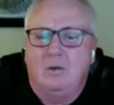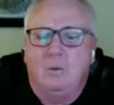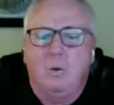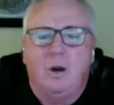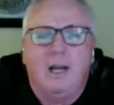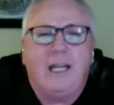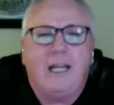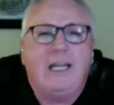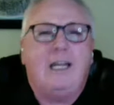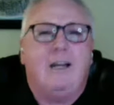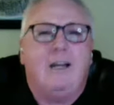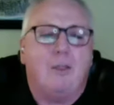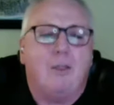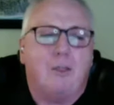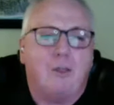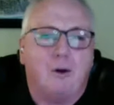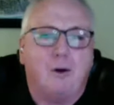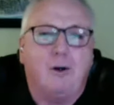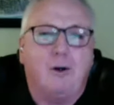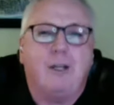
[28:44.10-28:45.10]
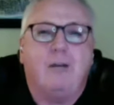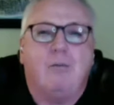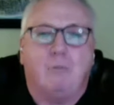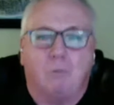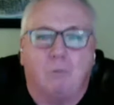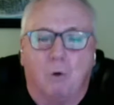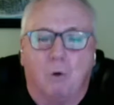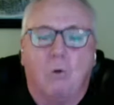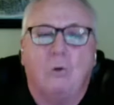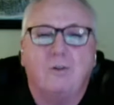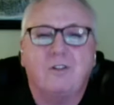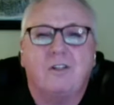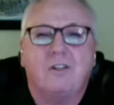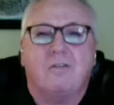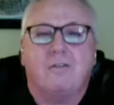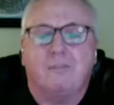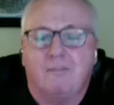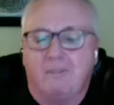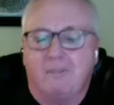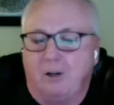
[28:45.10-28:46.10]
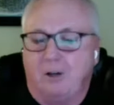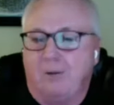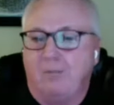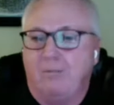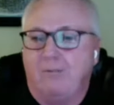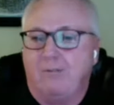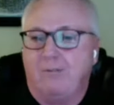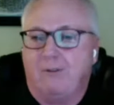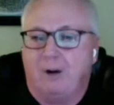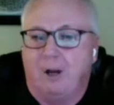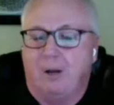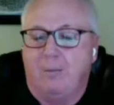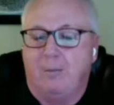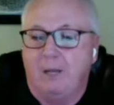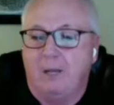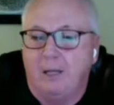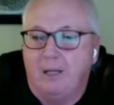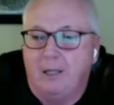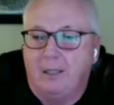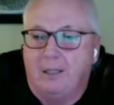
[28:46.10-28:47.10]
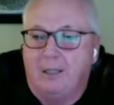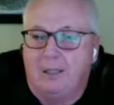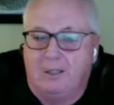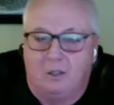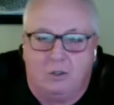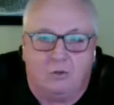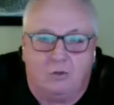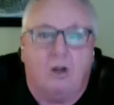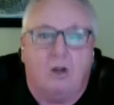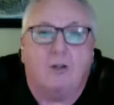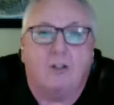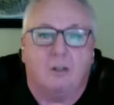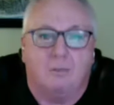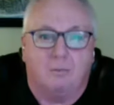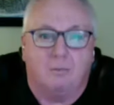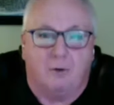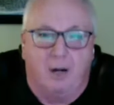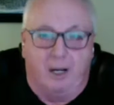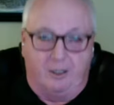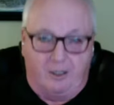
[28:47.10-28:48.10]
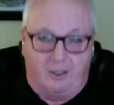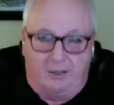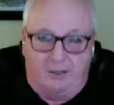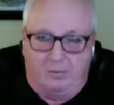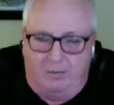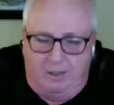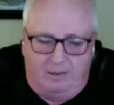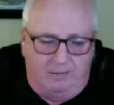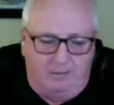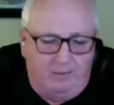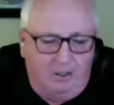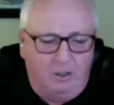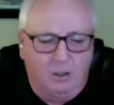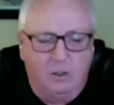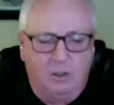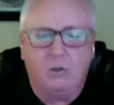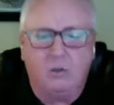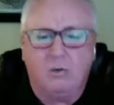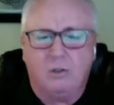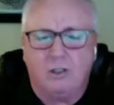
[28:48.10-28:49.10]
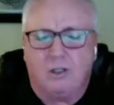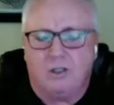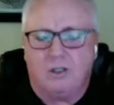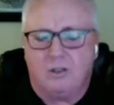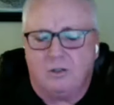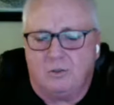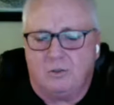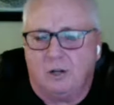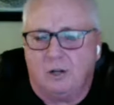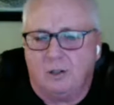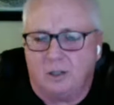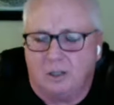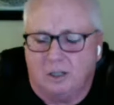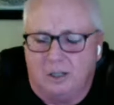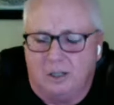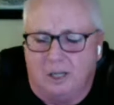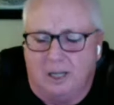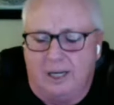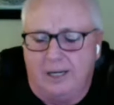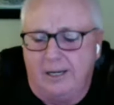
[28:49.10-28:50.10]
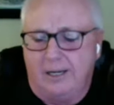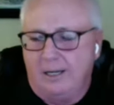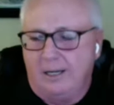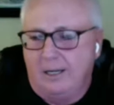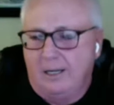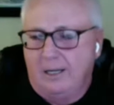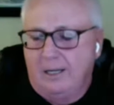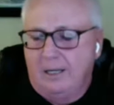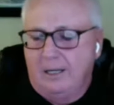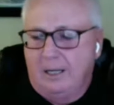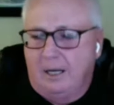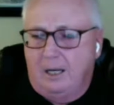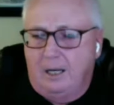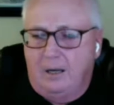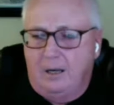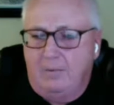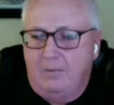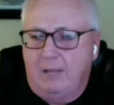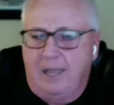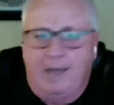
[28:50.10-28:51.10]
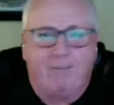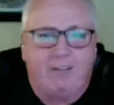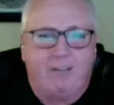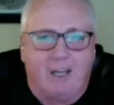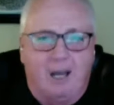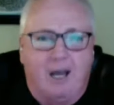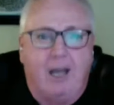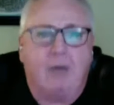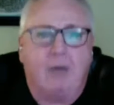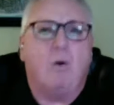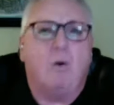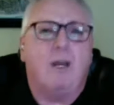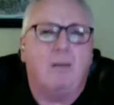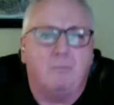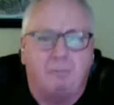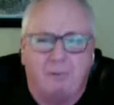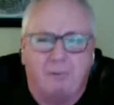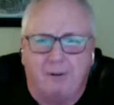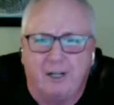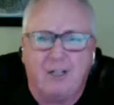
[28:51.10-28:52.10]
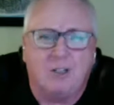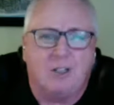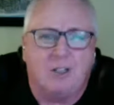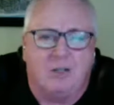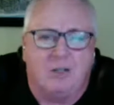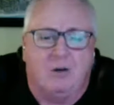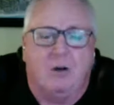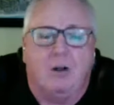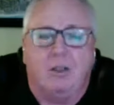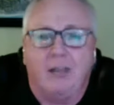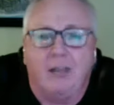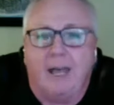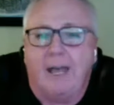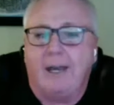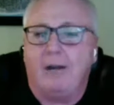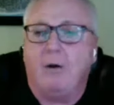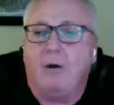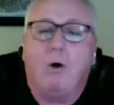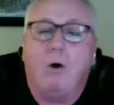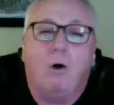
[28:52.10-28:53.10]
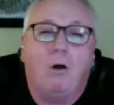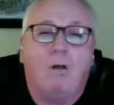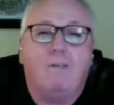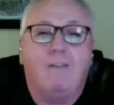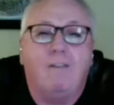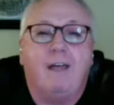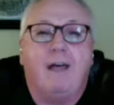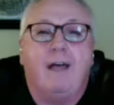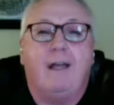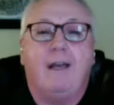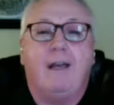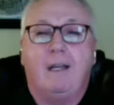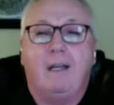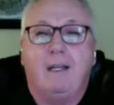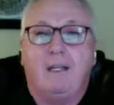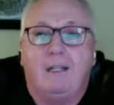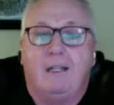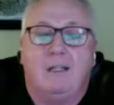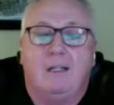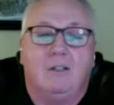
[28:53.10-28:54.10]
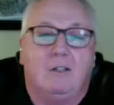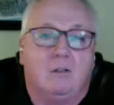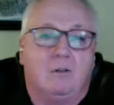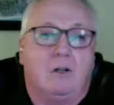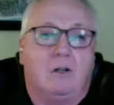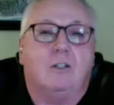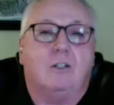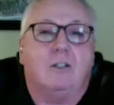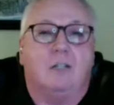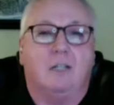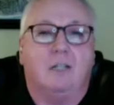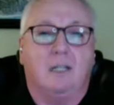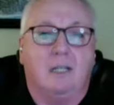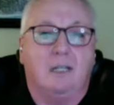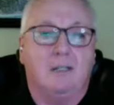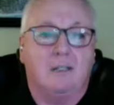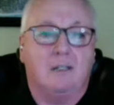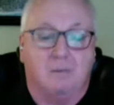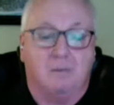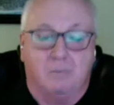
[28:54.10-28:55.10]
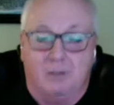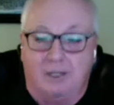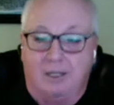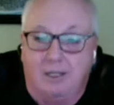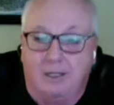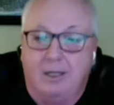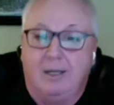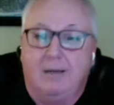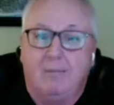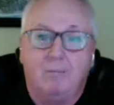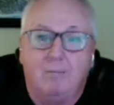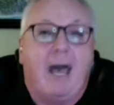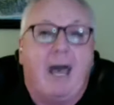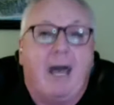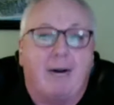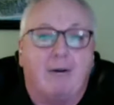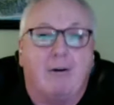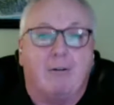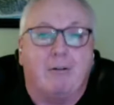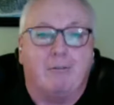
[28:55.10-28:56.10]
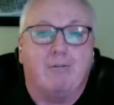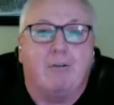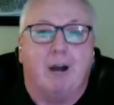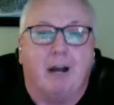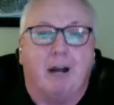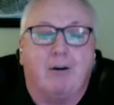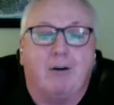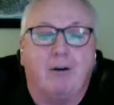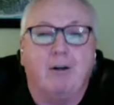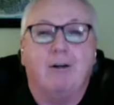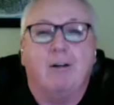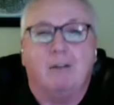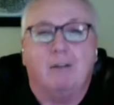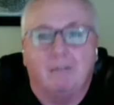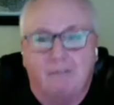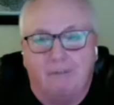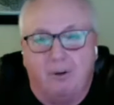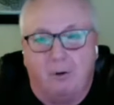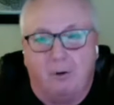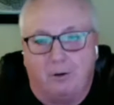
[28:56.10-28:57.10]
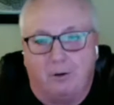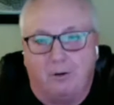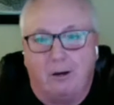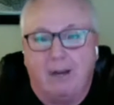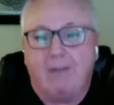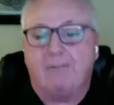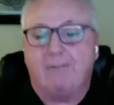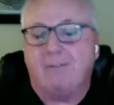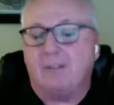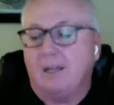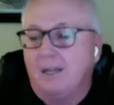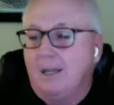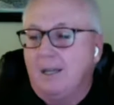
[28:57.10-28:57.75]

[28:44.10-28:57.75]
20 and 30 rolls of film from construction projects. We have a huge construction client, heavy highway, bridges and all that. And all of that construction needs to be matter of record photographed.